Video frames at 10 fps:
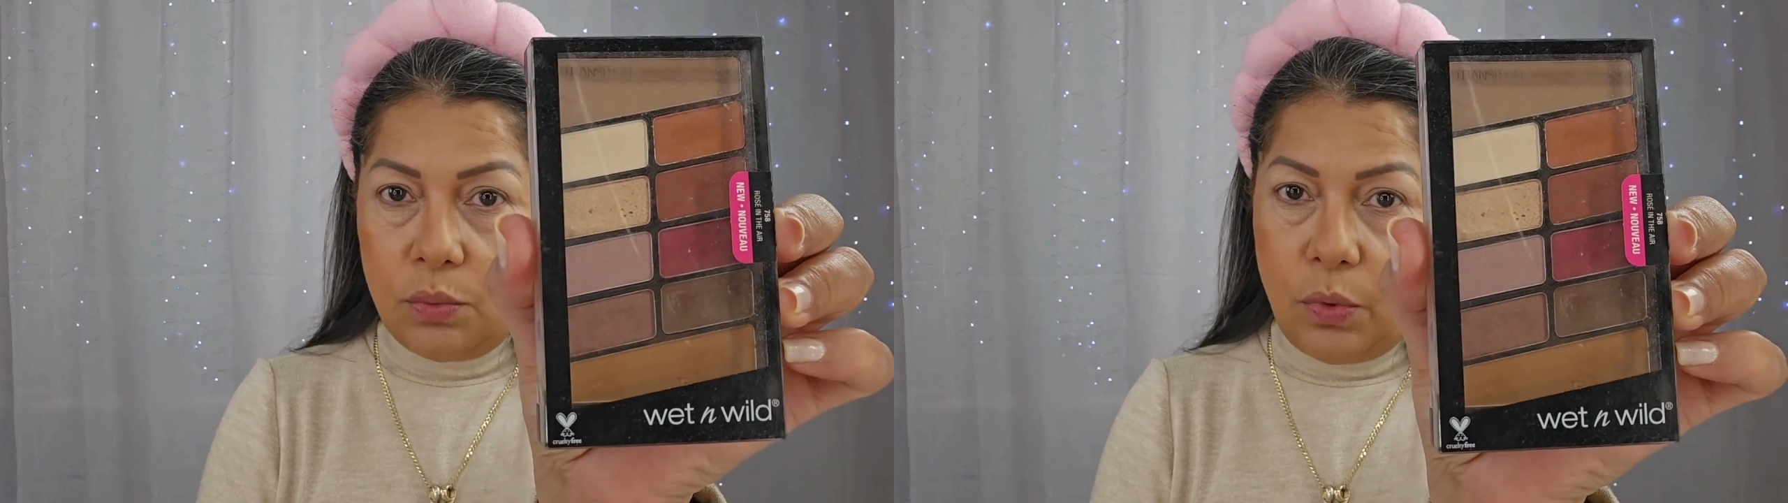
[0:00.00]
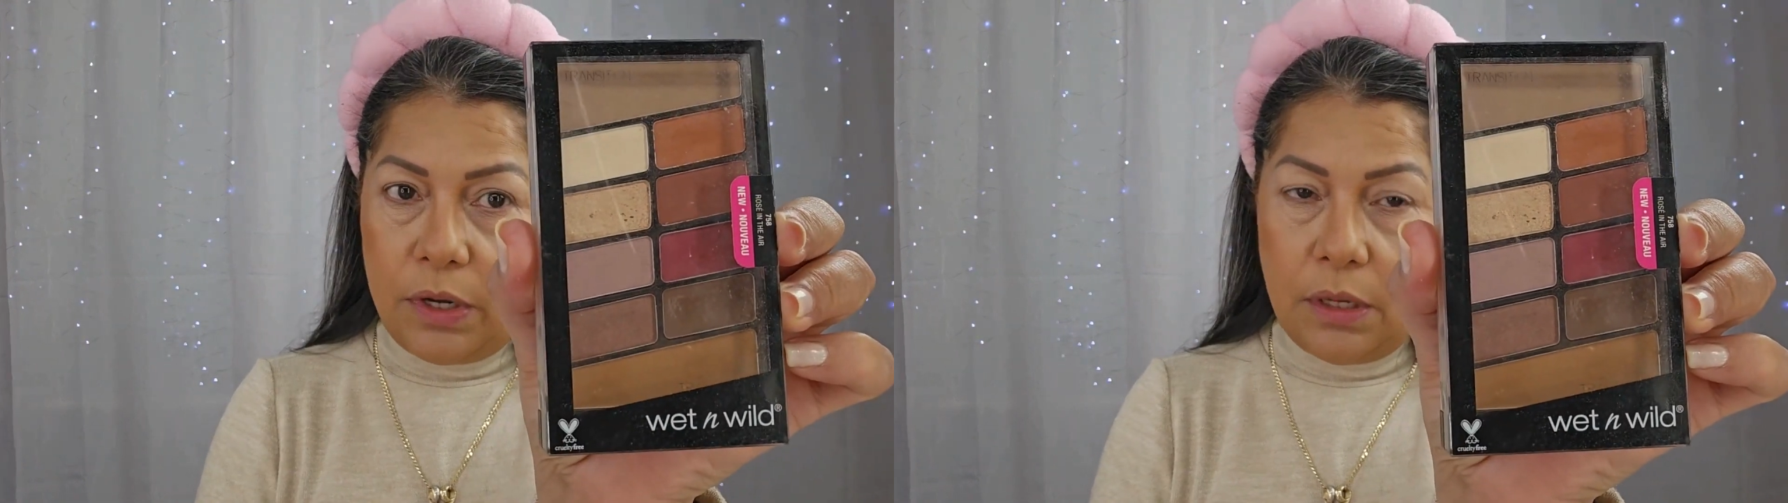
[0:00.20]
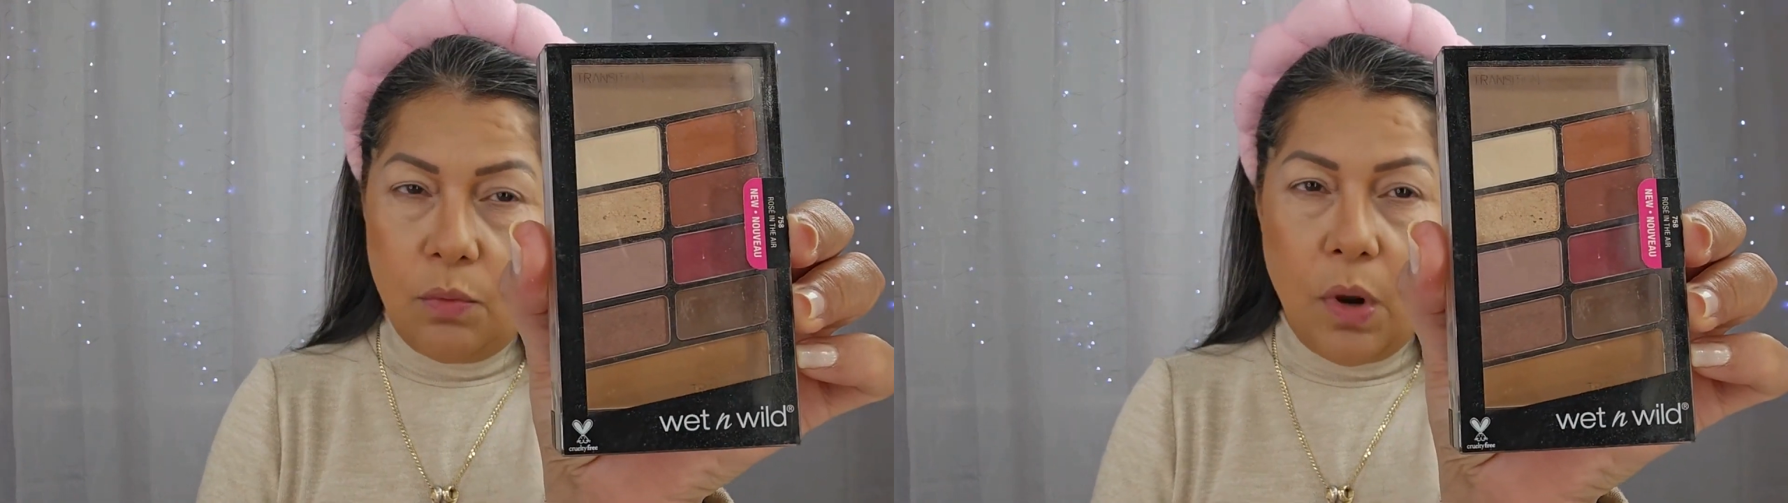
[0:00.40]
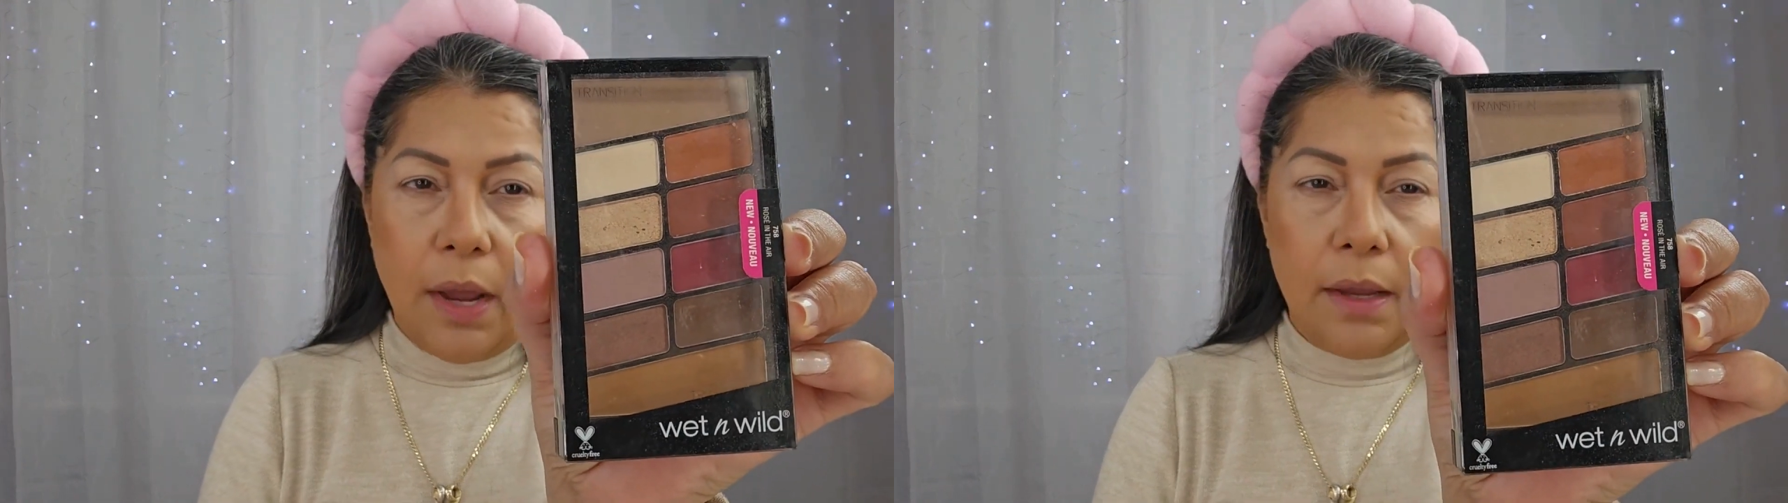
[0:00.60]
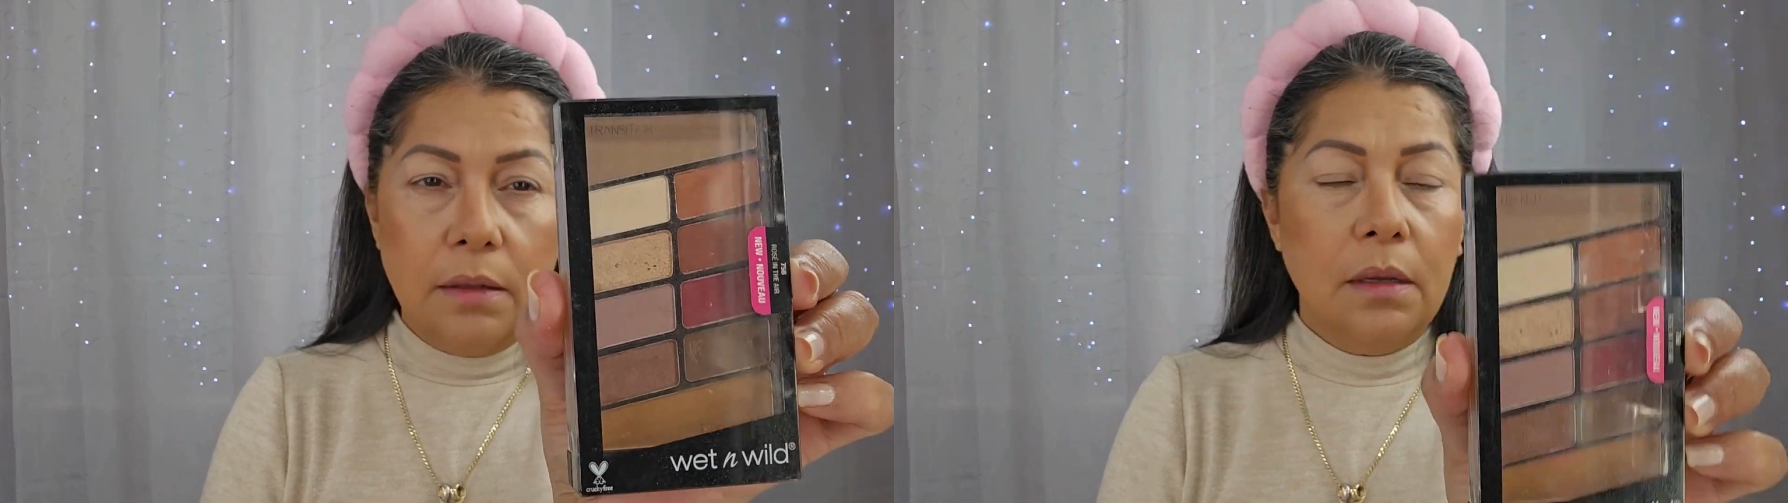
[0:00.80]
Wet n
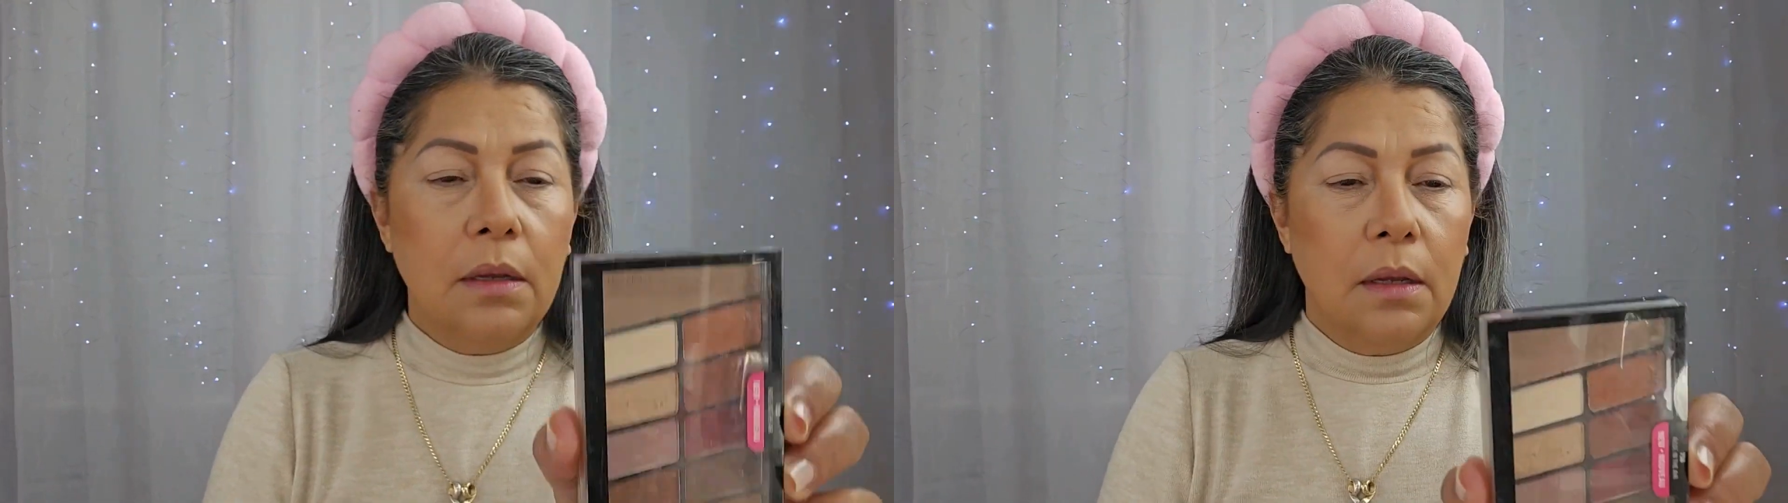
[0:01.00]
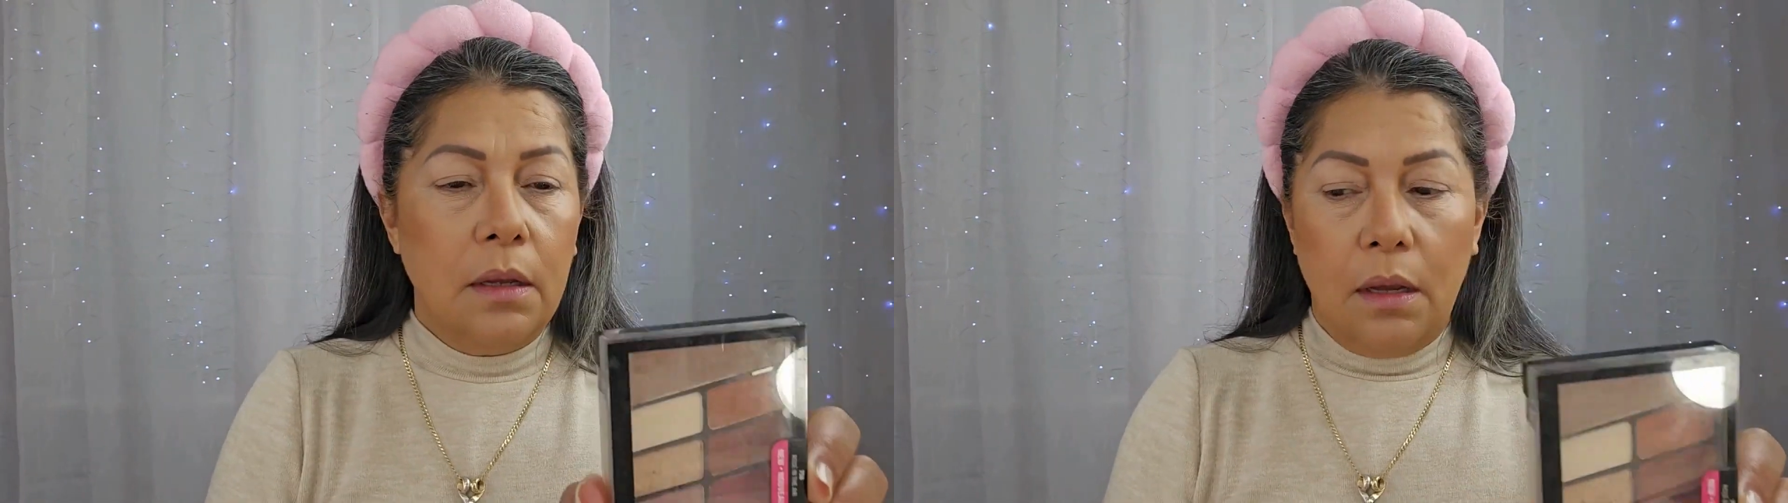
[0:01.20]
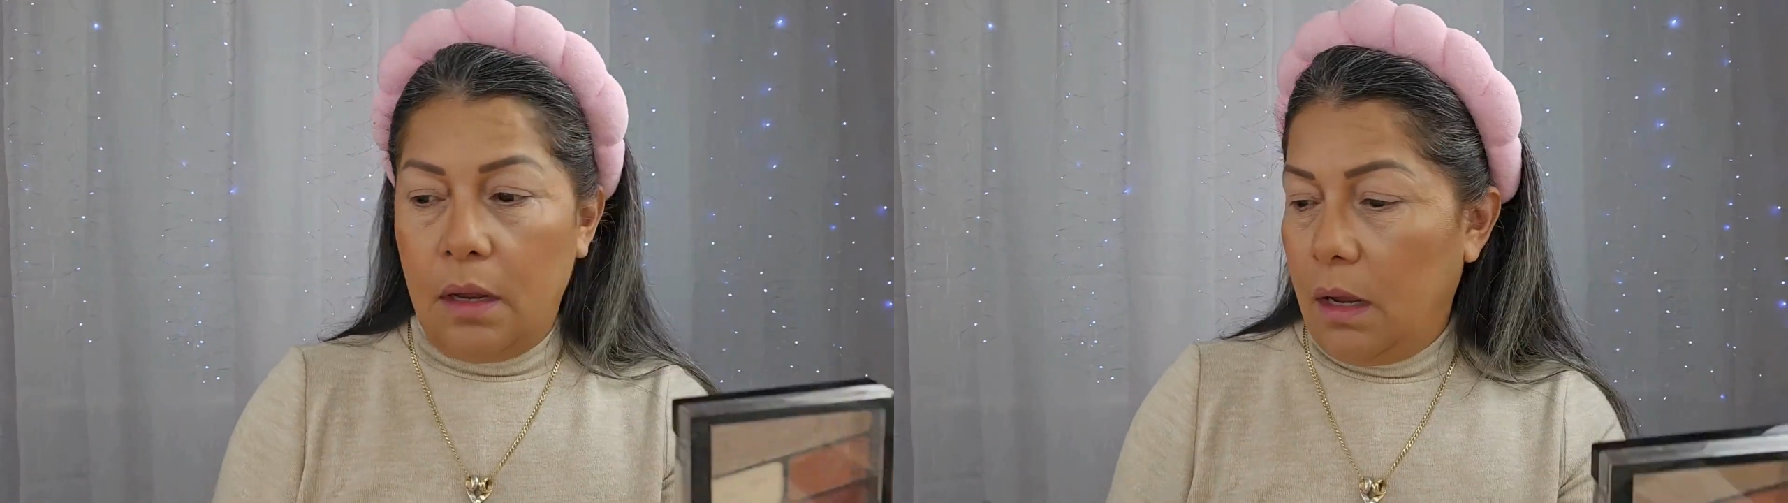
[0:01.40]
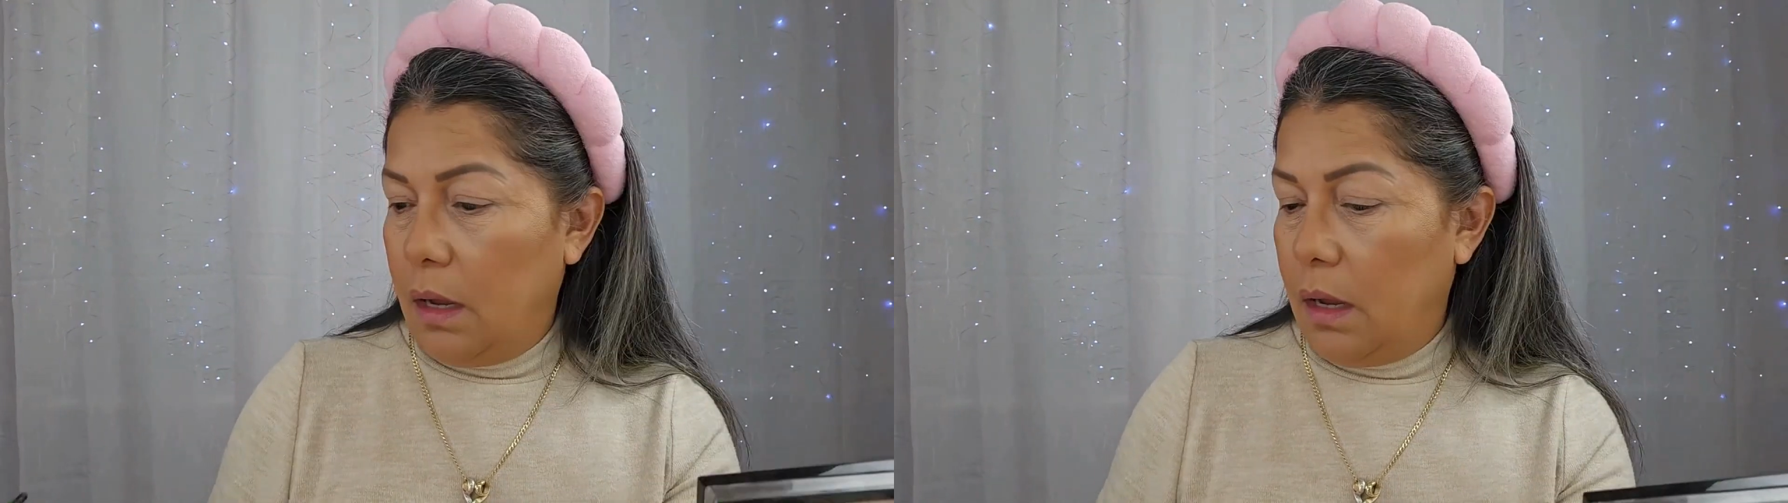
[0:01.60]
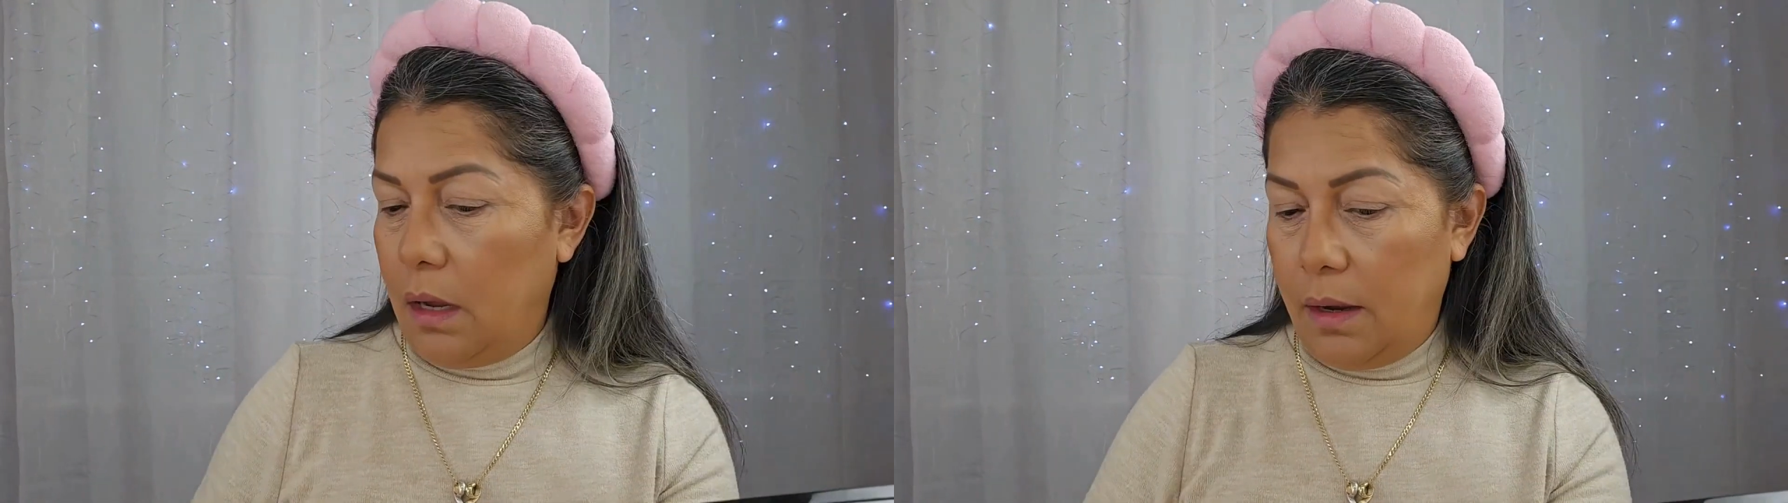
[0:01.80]
Wild.
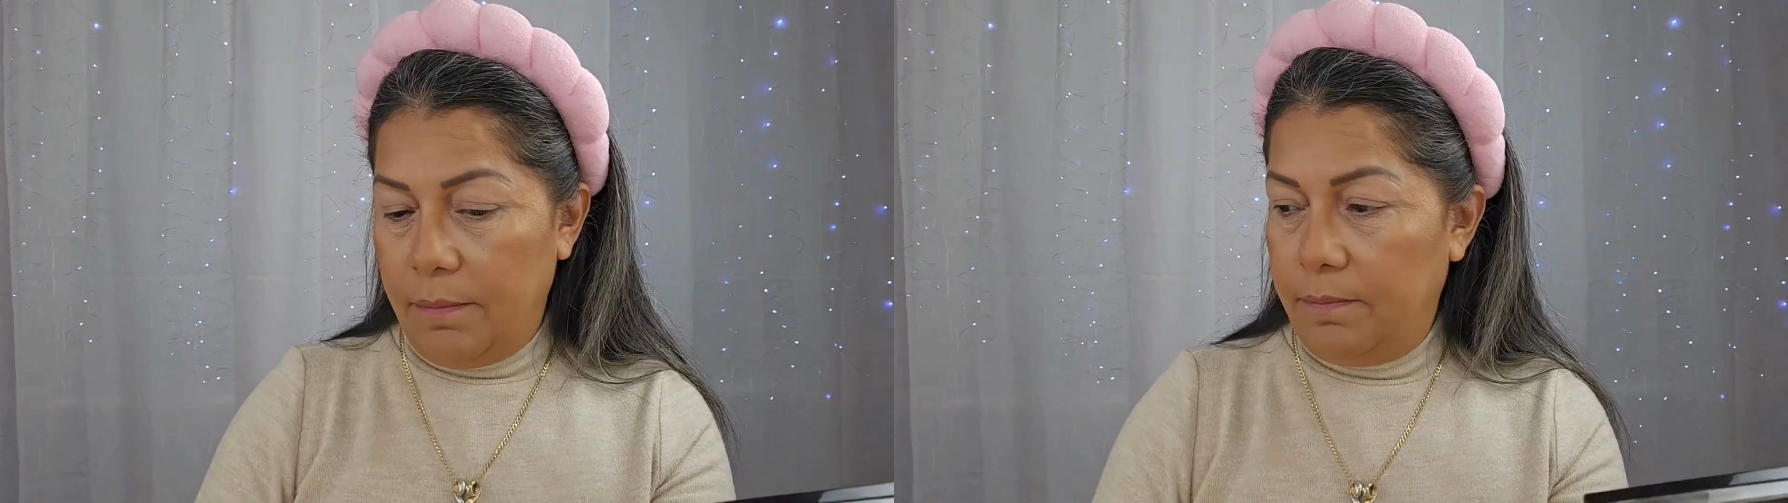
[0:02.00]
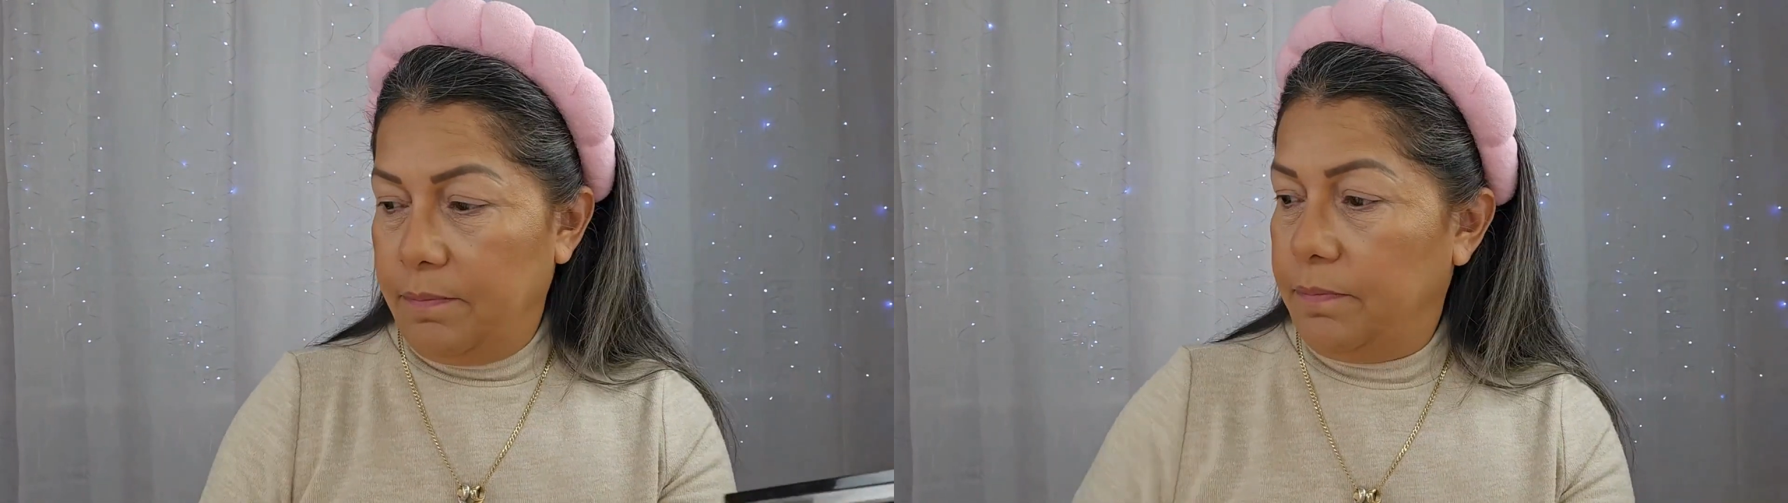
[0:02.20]
Let